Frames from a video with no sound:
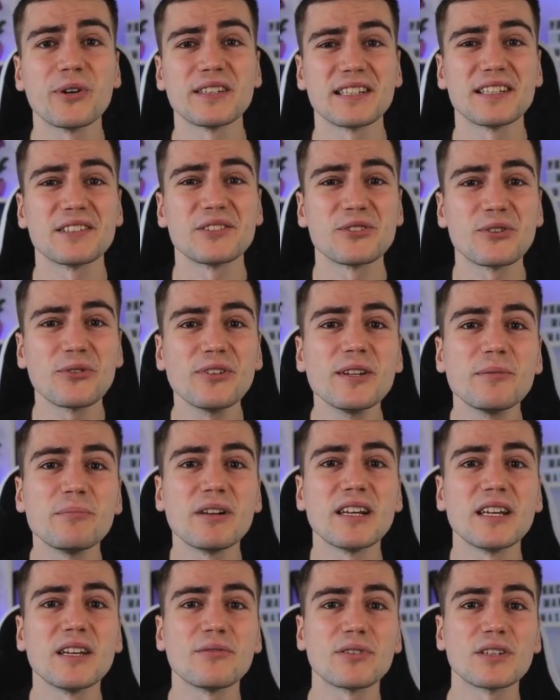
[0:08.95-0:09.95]
and I truly
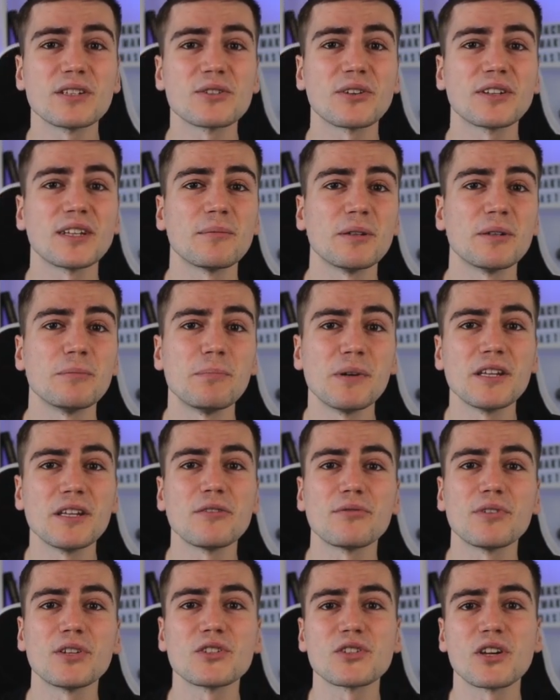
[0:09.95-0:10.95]
believe it's going to be
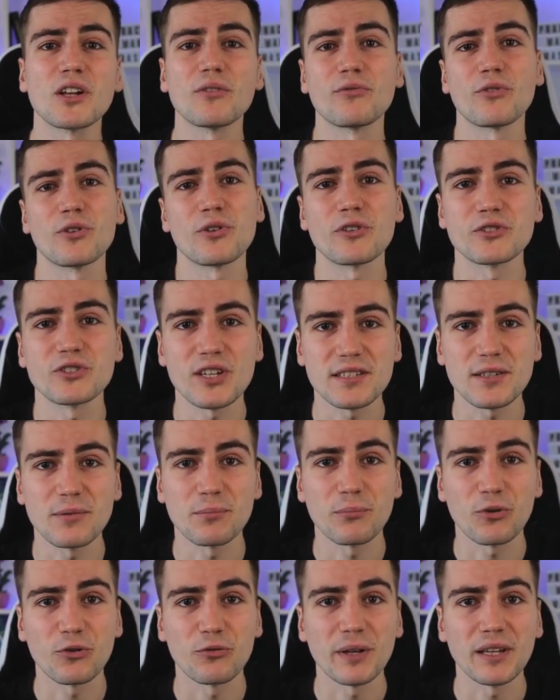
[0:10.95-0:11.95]
beneficial for your chess
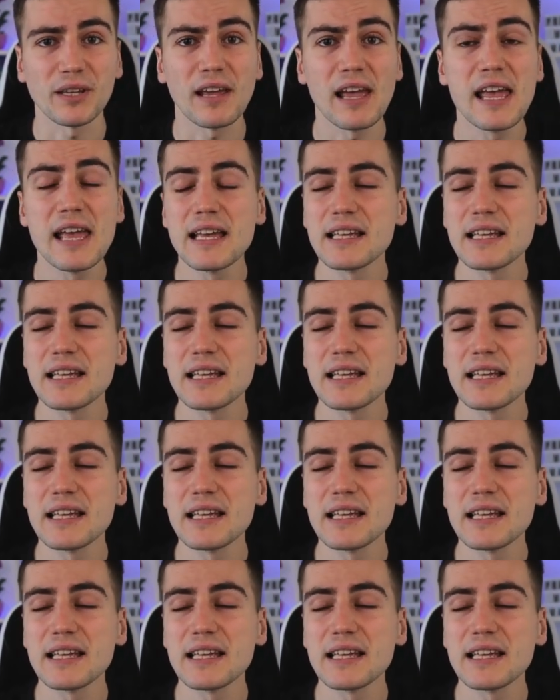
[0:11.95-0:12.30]
improvement.